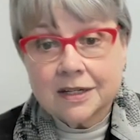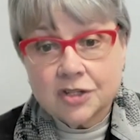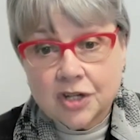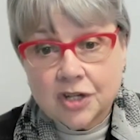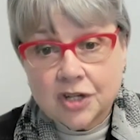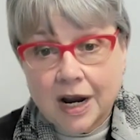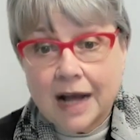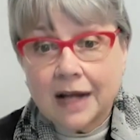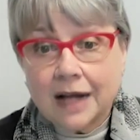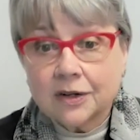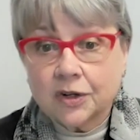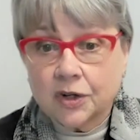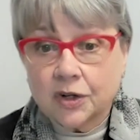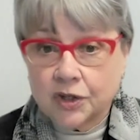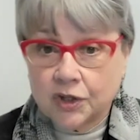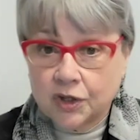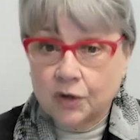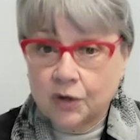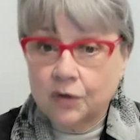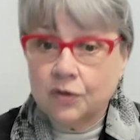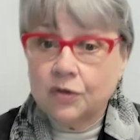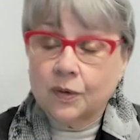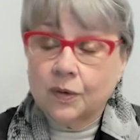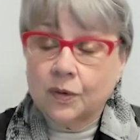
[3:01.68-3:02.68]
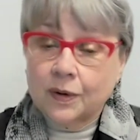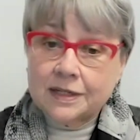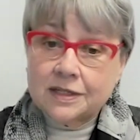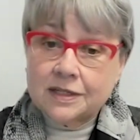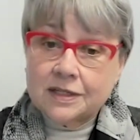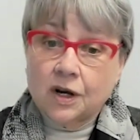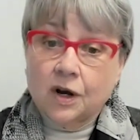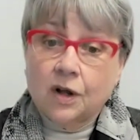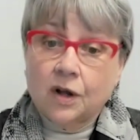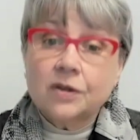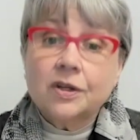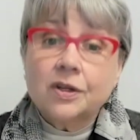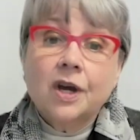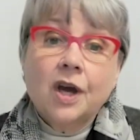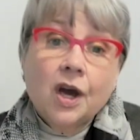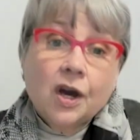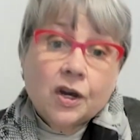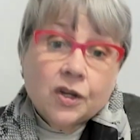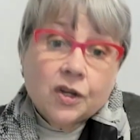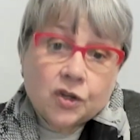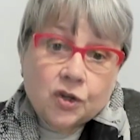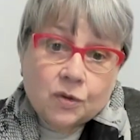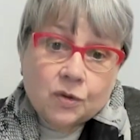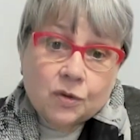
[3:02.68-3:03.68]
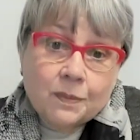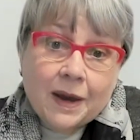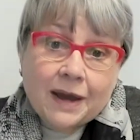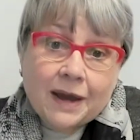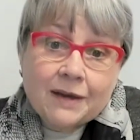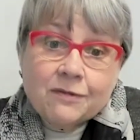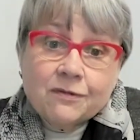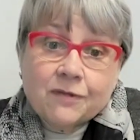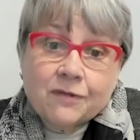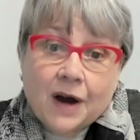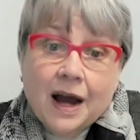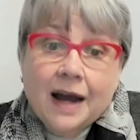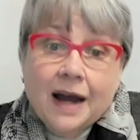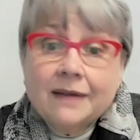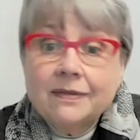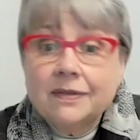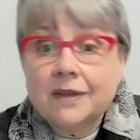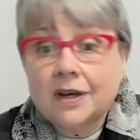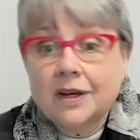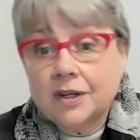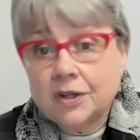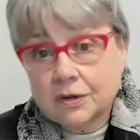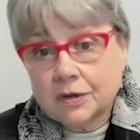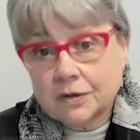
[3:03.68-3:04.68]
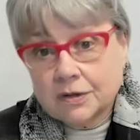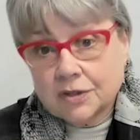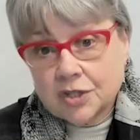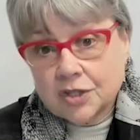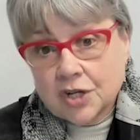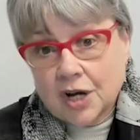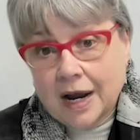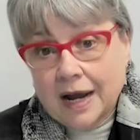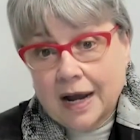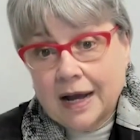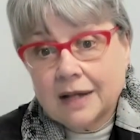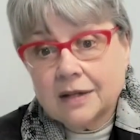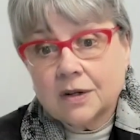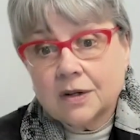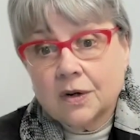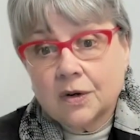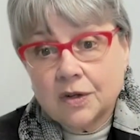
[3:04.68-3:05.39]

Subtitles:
child, youth, or adult, you may find that your child,